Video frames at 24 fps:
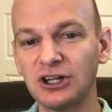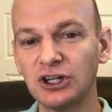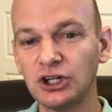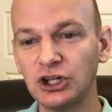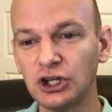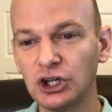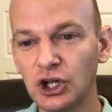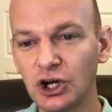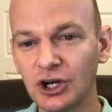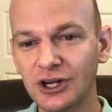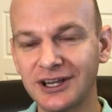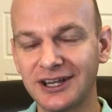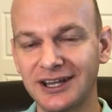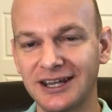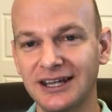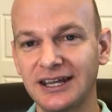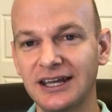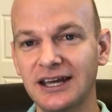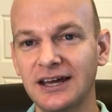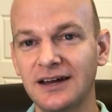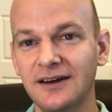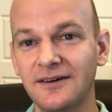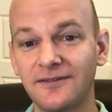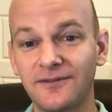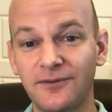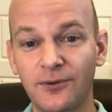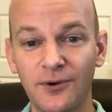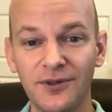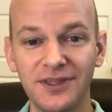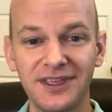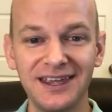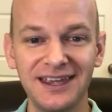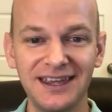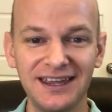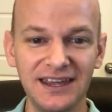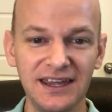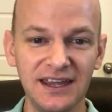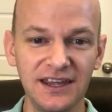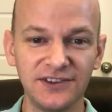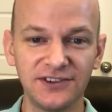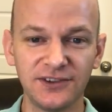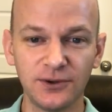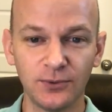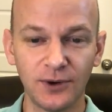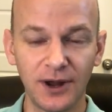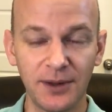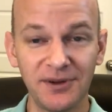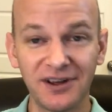looking for the
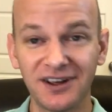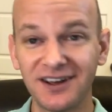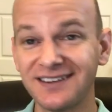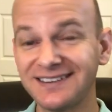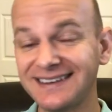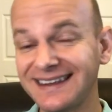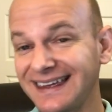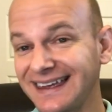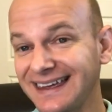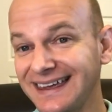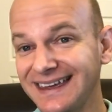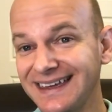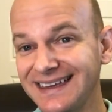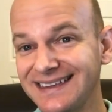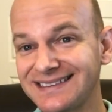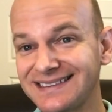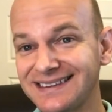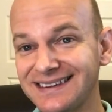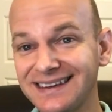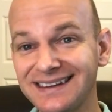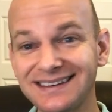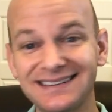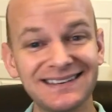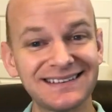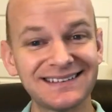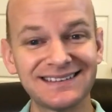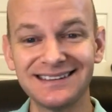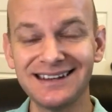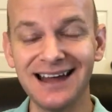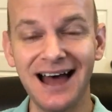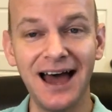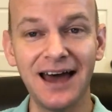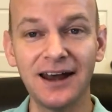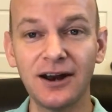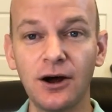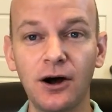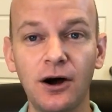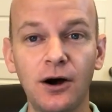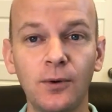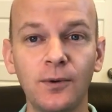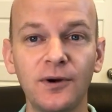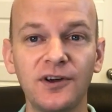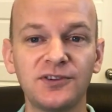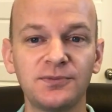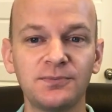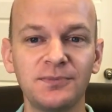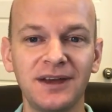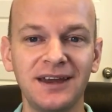easy way, because easy does not
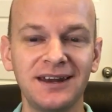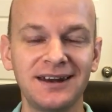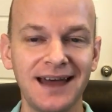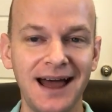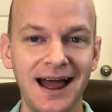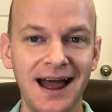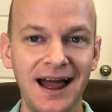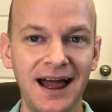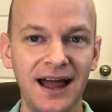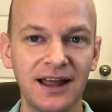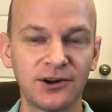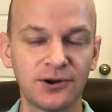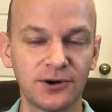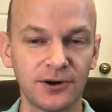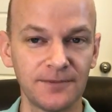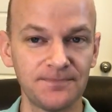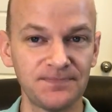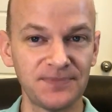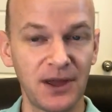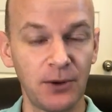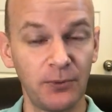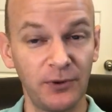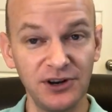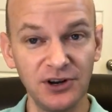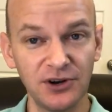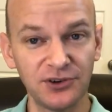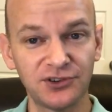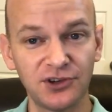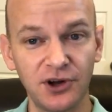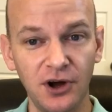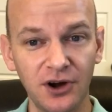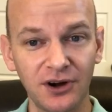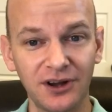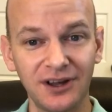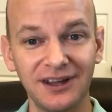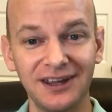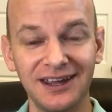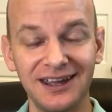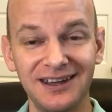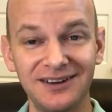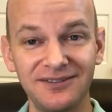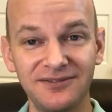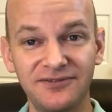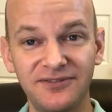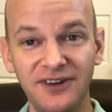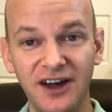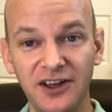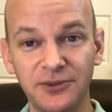always mean accurate. And when you're talking
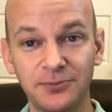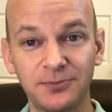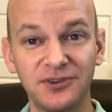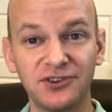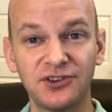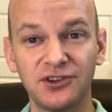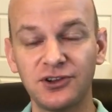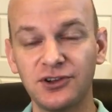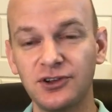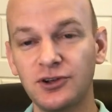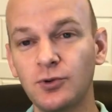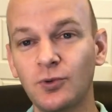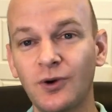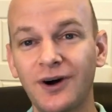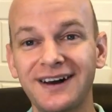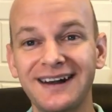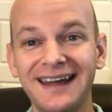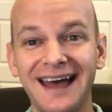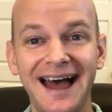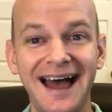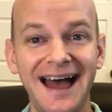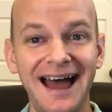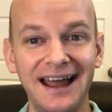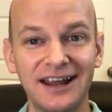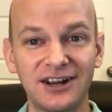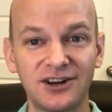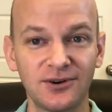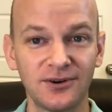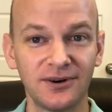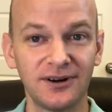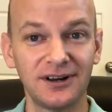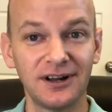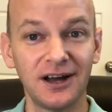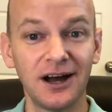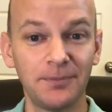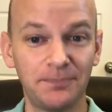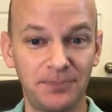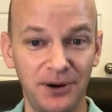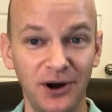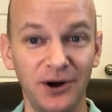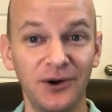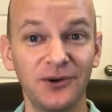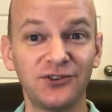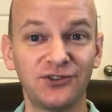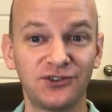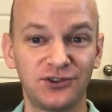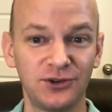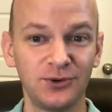investments, you want accurate
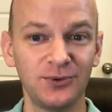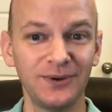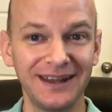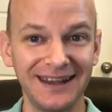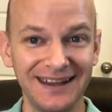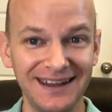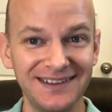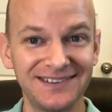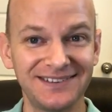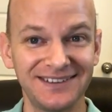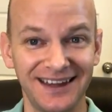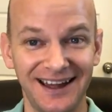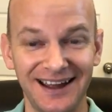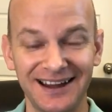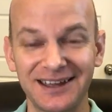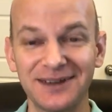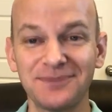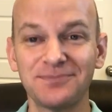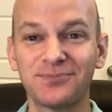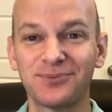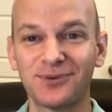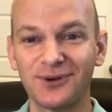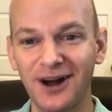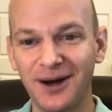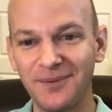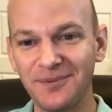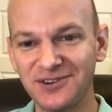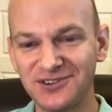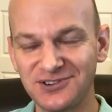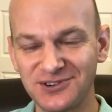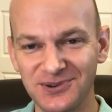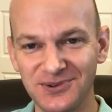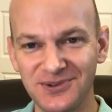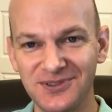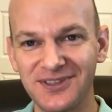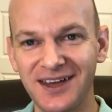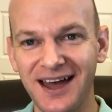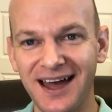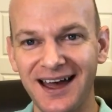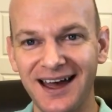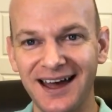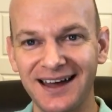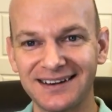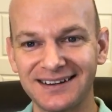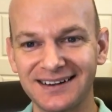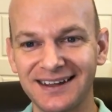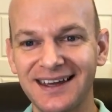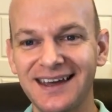opposed to easy. I can promise you
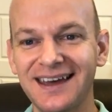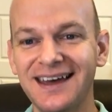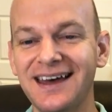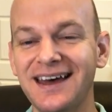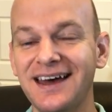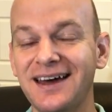that.